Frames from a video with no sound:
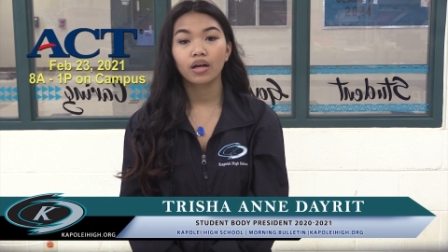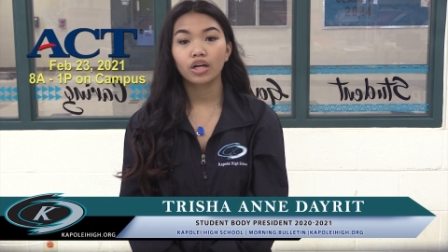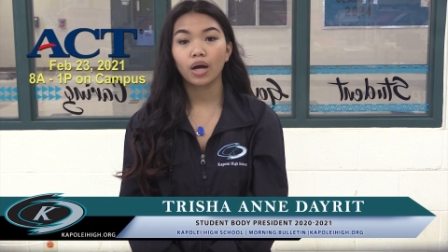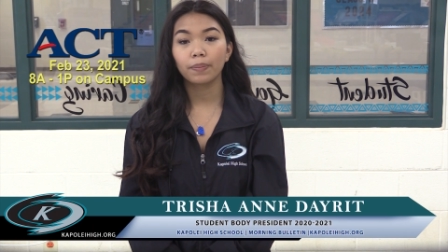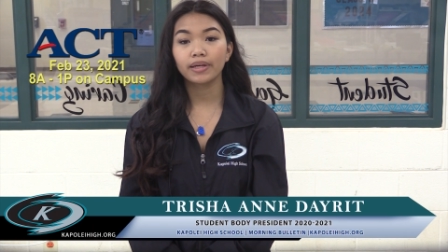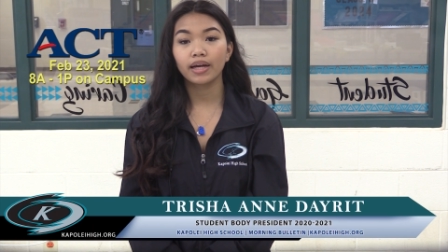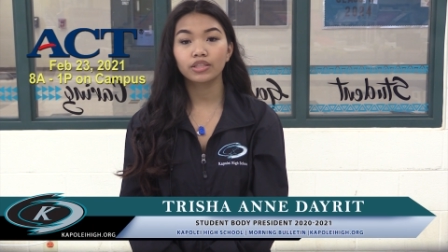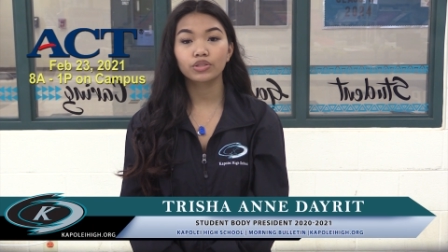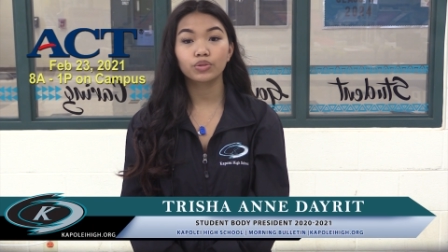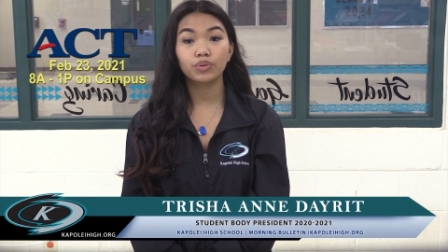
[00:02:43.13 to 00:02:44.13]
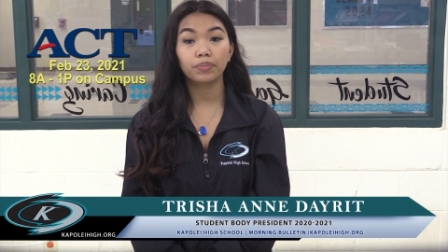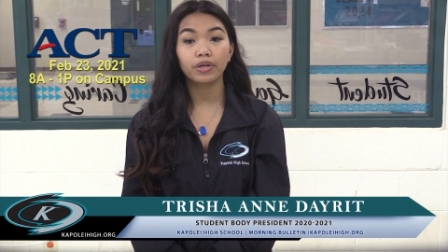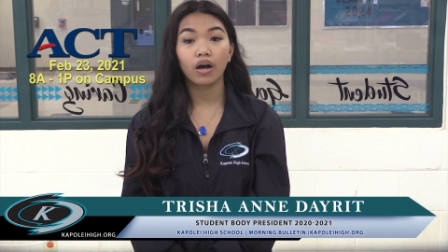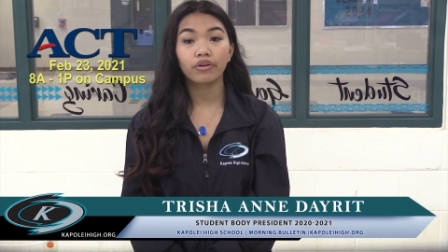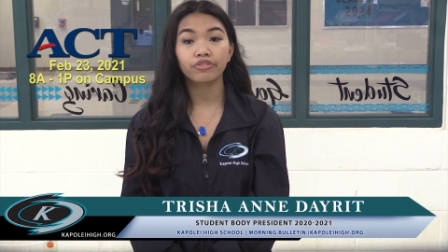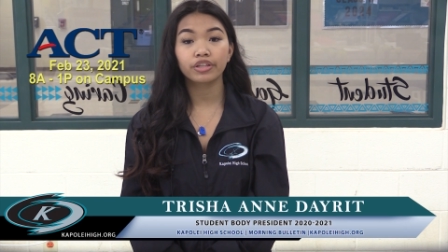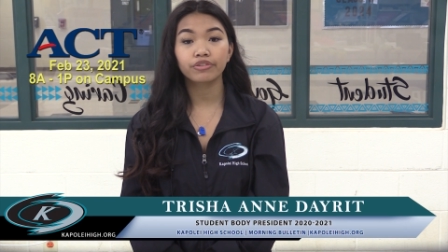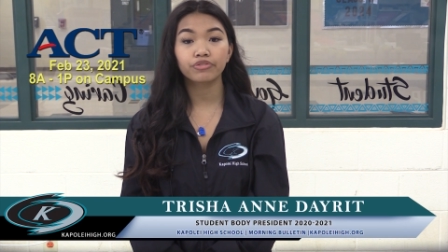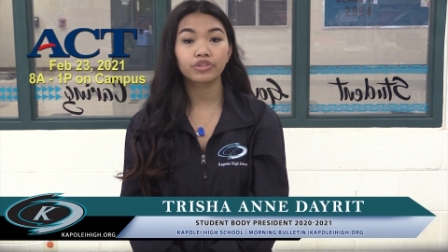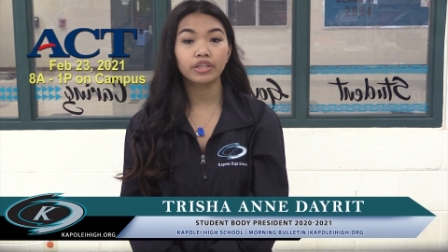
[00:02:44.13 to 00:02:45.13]
Kapolei High School will be
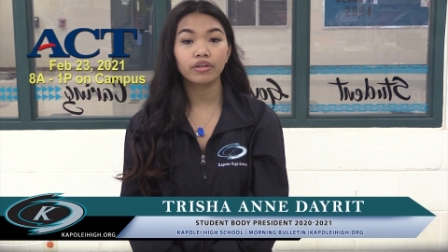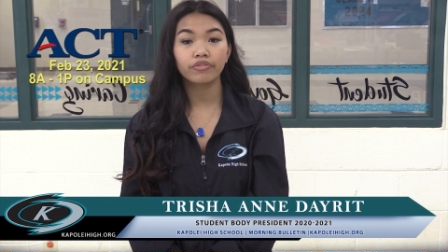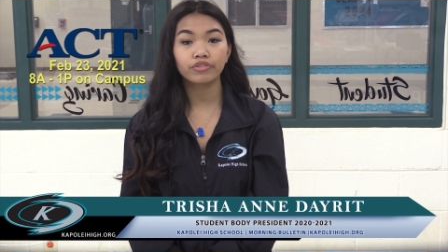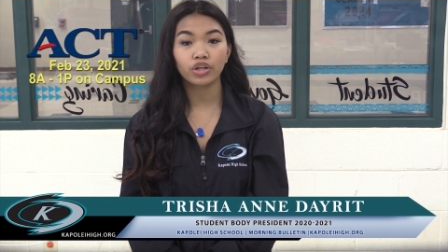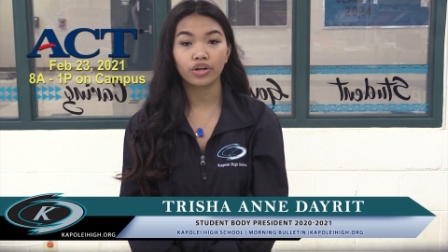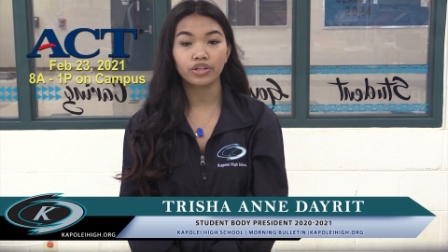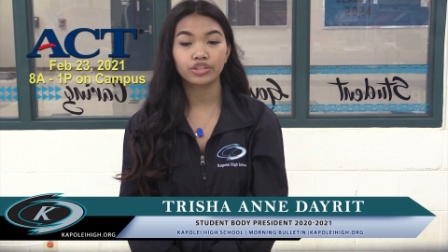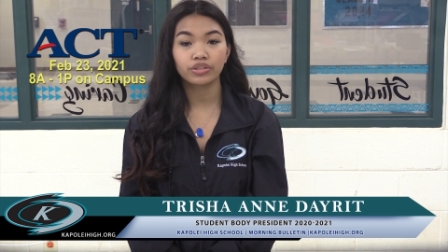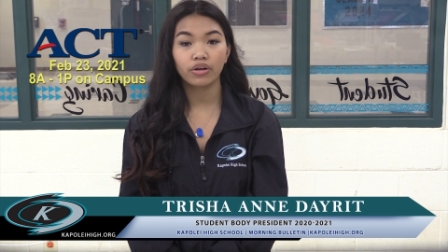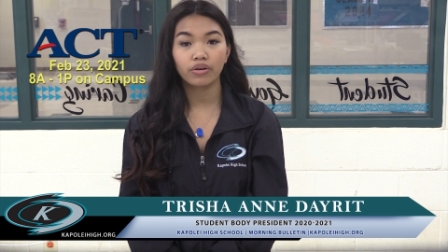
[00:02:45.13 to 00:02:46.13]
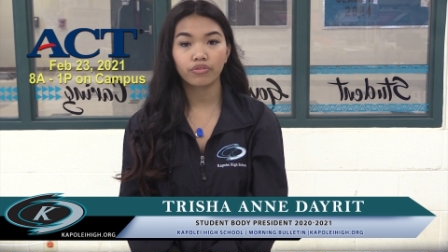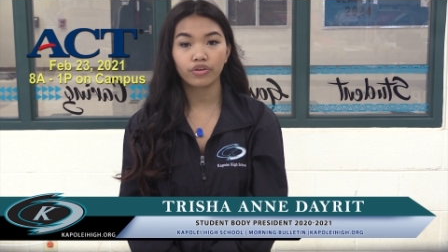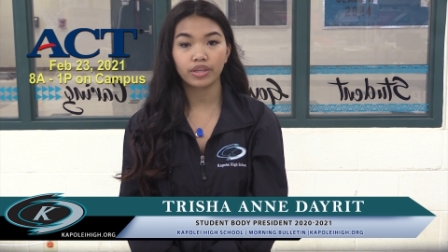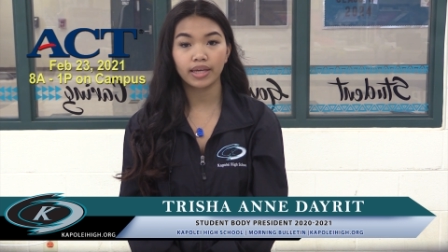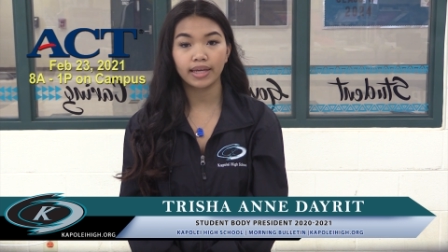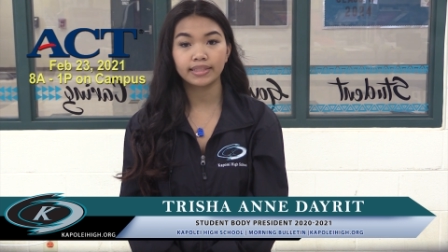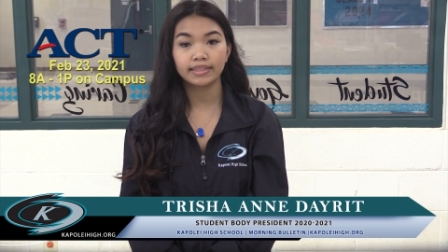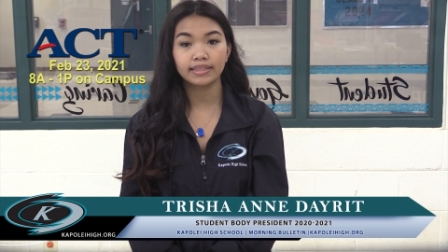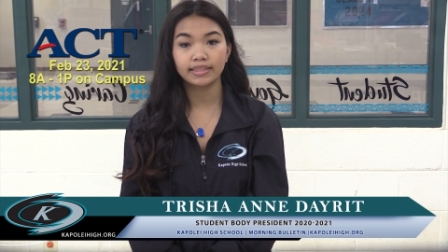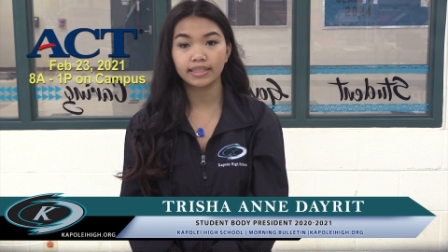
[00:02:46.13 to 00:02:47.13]
offering free of charge for the
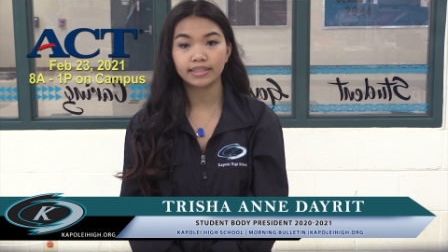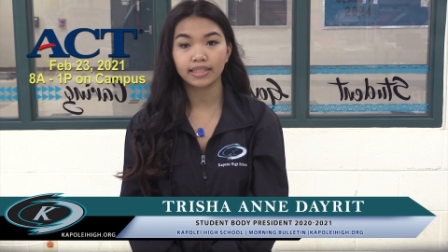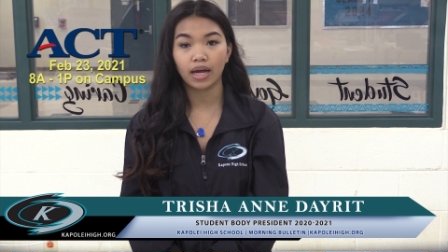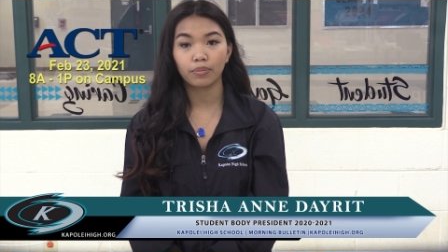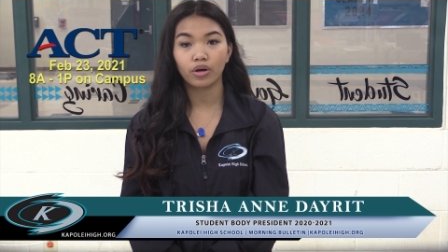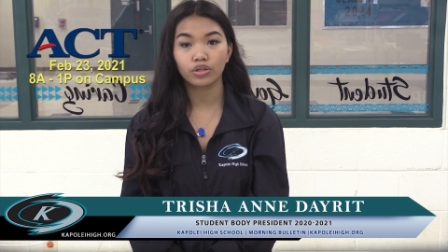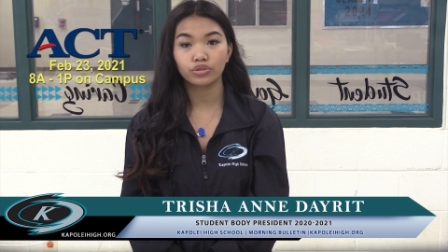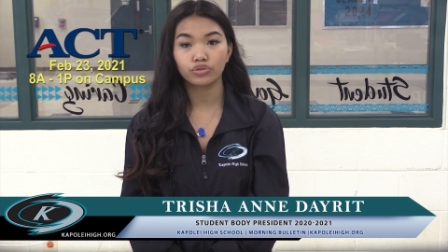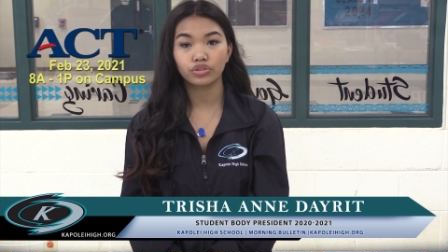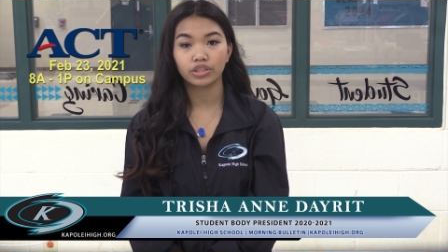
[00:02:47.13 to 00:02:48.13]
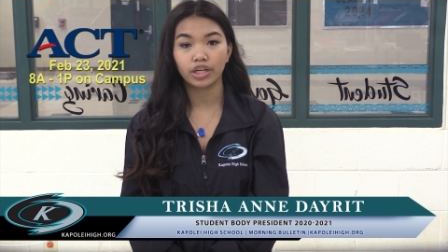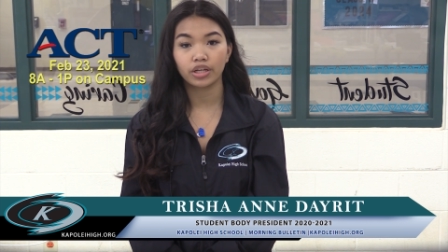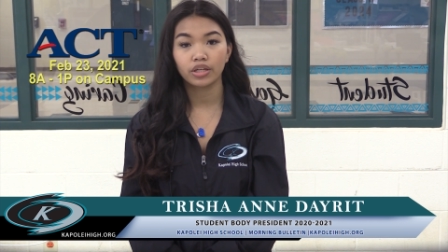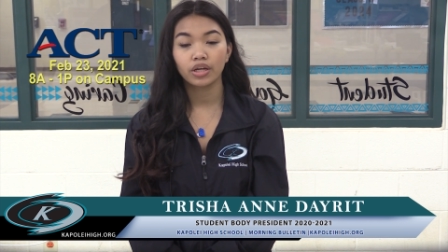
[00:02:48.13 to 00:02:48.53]
ACT exam on Tuesday,